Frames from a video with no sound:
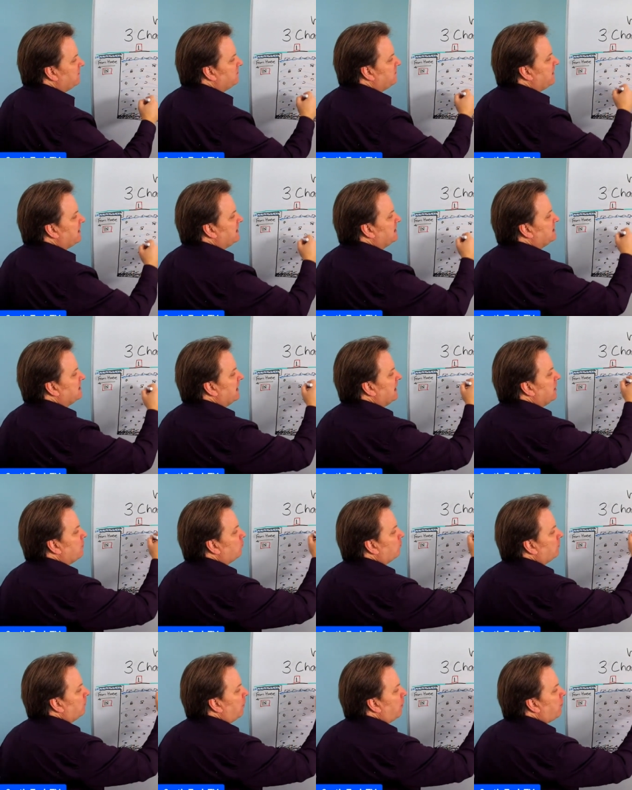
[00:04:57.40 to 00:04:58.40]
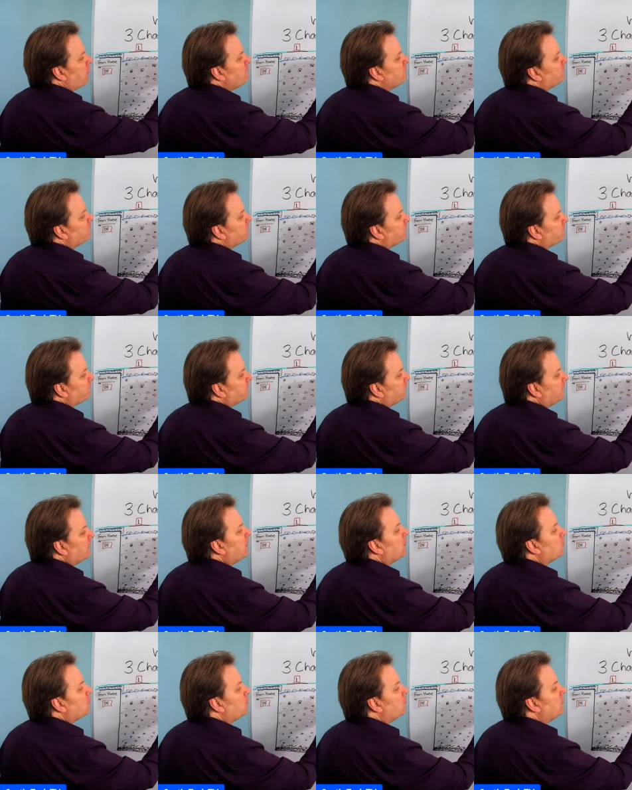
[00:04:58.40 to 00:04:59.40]
and then it will
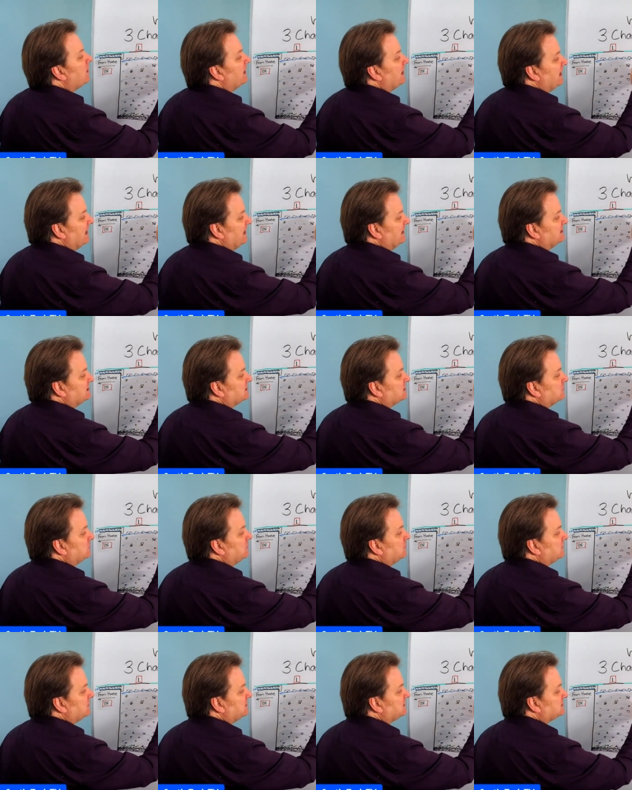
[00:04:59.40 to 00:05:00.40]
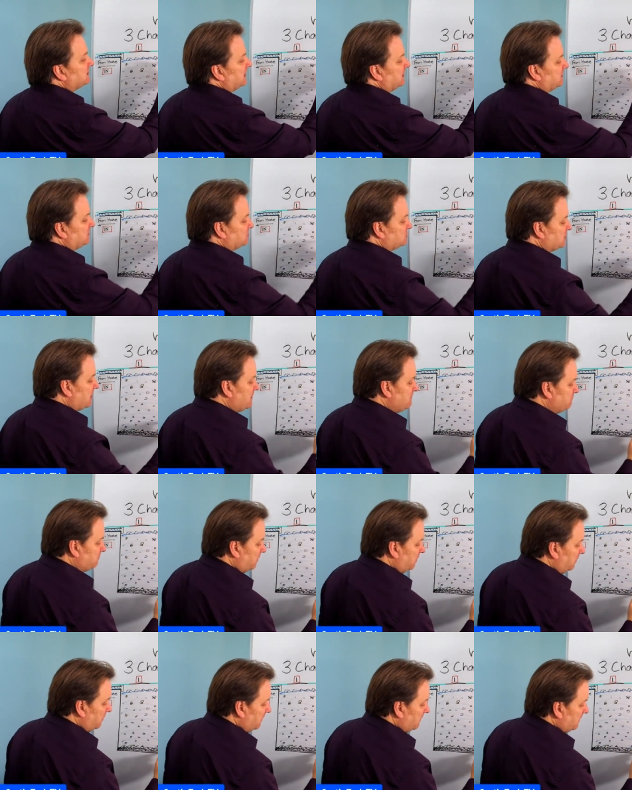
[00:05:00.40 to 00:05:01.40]
overflow into the second
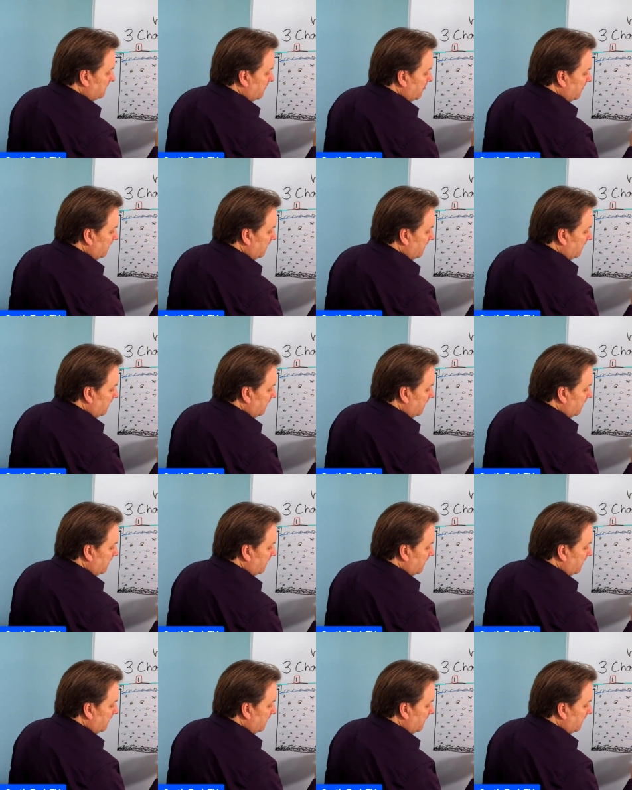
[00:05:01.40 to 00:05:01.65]
chamber.